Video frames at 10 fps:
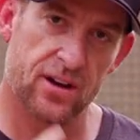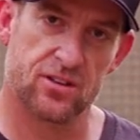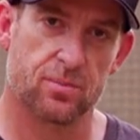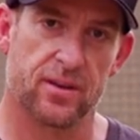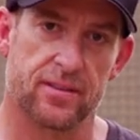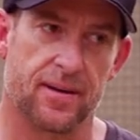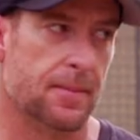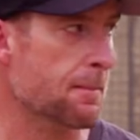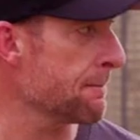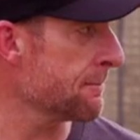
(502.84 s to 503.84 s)
how to explain that.
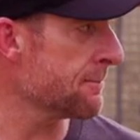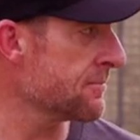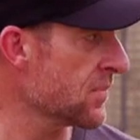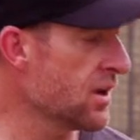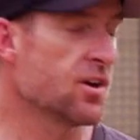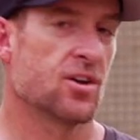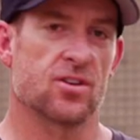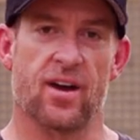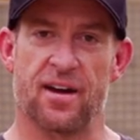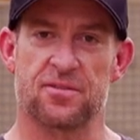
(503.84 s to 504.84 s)

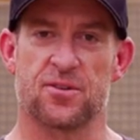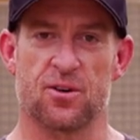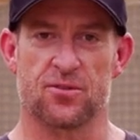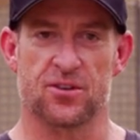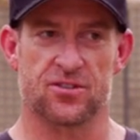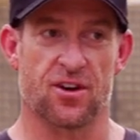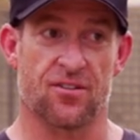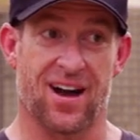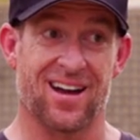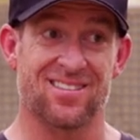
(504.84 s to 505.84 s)
You have to feel it for yourself.
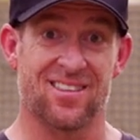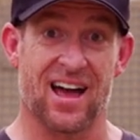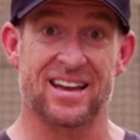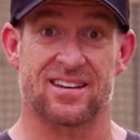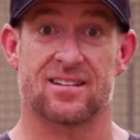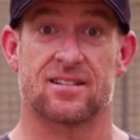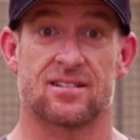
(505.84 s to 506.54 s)
I like it.